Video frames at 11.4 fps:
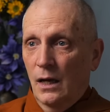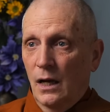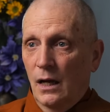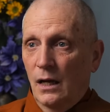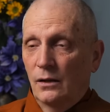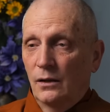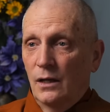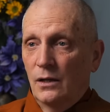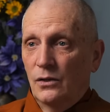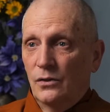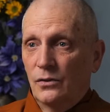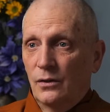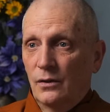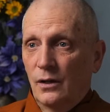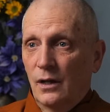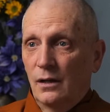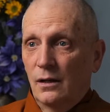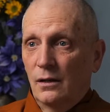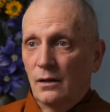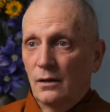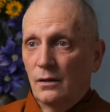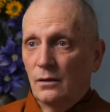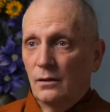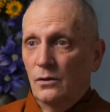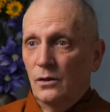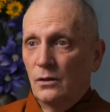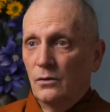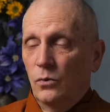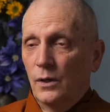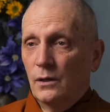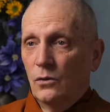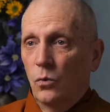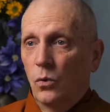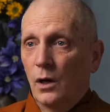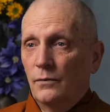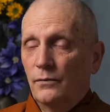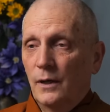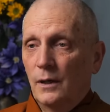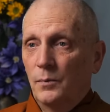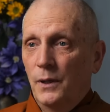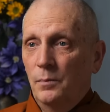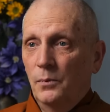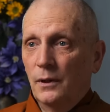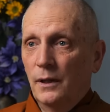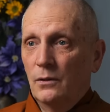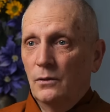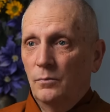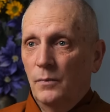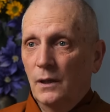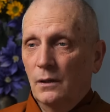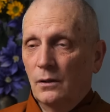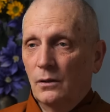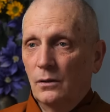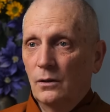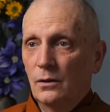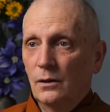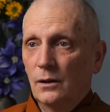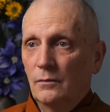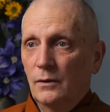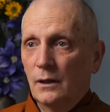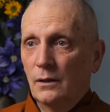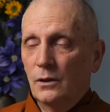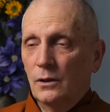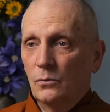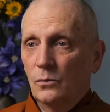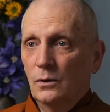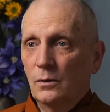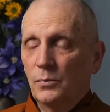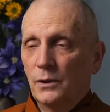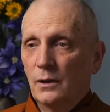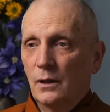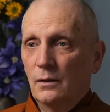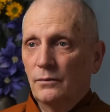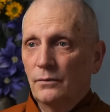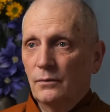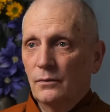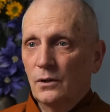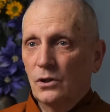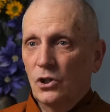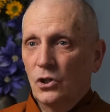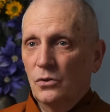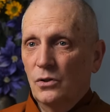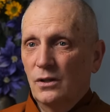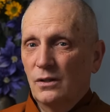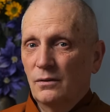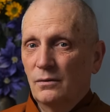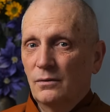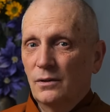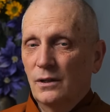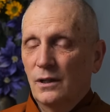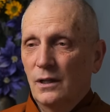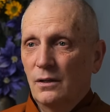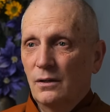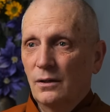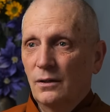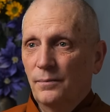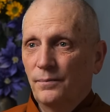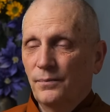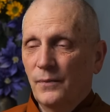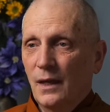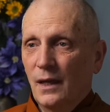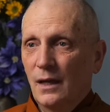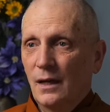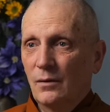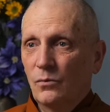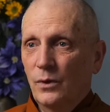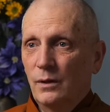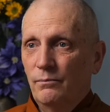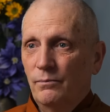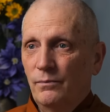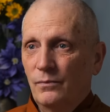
And they they are usually quite qualified people. They could make a good living out in the world, but they have chosen to stay here. Uh, we